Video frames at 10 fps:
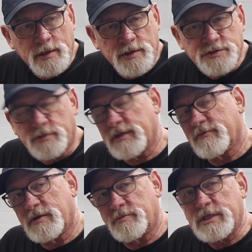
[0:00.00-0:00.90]
So
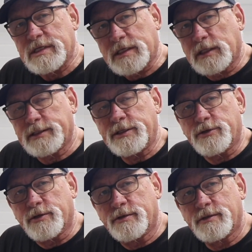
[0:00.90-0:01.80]
even it being
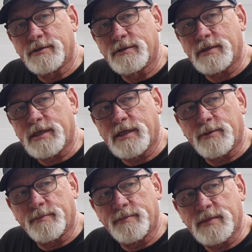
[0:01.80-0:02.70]
clear,
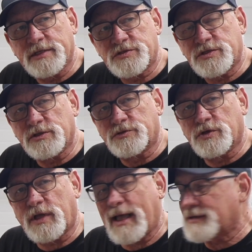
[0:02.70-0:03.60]
it still
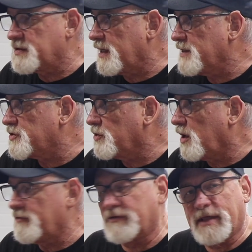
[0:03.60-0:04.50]
took oxidation
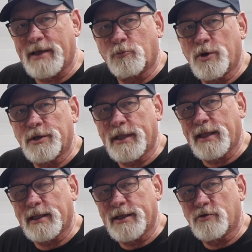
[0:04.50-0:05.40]
off of that one
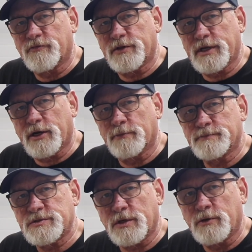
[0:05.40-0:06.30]
headlight over there.
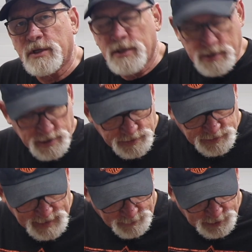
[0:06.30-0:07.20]
So
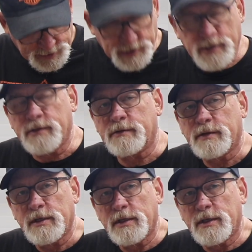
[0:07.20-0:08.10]
now we're going to
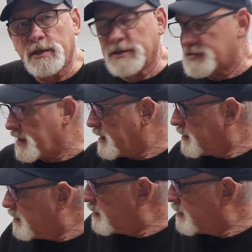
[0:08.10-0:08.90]
sand